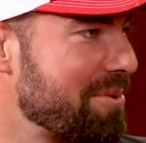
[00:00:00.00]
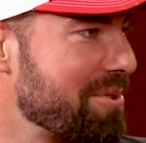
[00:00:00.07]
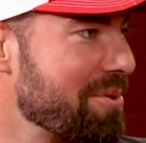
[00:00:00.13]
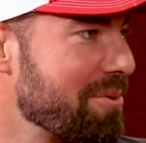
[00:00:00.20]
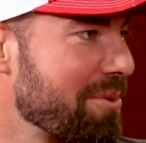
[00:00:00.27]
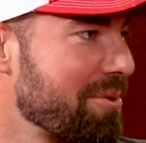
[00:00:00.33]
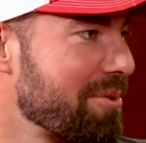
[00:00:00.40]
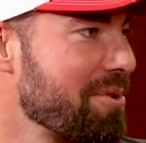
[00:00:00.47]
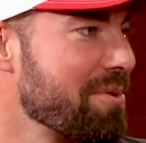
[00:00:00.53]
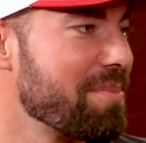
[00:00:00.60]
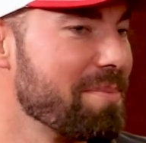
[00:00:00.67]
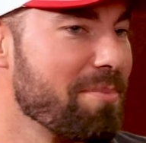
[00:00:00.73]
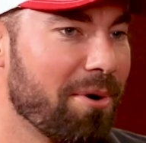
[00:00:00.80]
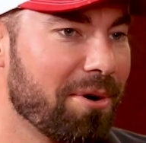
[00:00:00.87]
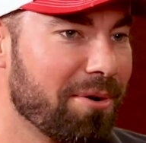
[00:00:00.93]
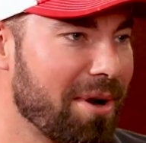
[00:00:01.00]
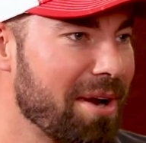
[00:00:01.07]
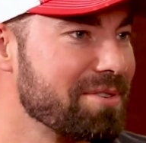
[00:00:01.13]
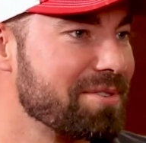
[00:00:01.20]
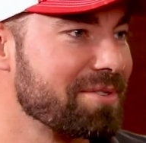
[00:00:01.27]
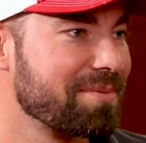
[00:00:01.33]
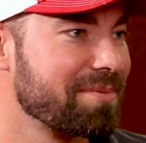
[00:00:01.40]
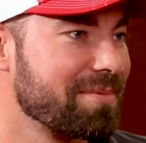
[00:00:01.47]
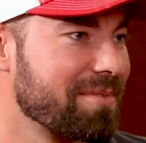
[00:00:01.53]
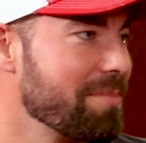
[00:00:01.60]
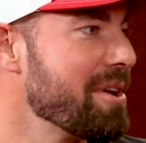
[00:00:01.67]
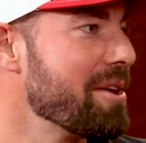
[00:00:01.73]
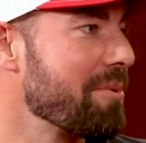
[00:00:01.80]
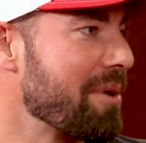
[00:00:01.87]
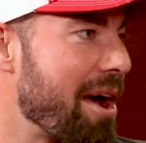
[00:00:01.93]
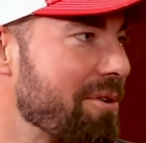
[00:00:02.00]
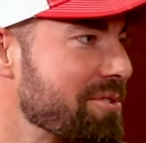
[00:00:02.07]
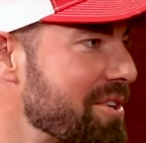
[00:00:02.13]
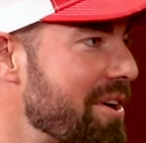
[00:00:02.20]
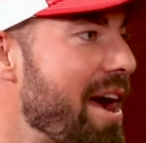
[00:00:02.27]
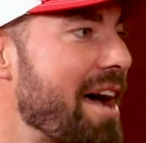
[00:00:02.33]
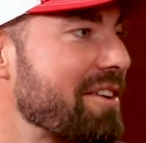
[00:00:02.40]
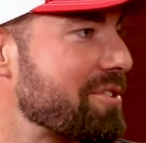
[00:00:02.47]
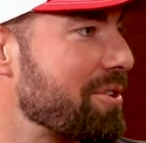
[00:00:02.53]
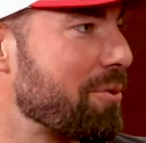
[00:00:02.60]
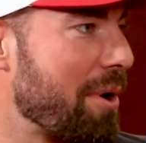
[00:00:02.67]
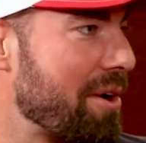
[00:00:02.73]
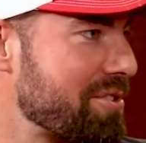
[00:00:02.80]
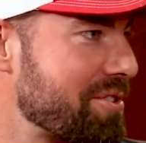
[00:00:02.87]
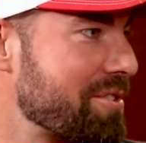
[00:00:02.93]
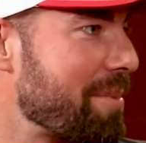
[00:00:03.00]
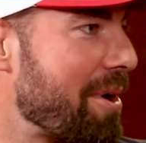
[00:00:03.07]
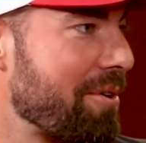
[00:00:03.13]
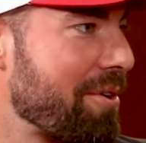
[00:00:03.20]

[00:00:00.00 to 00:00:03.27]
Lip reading: You couldn't be more gracious to me when I was there asking questions about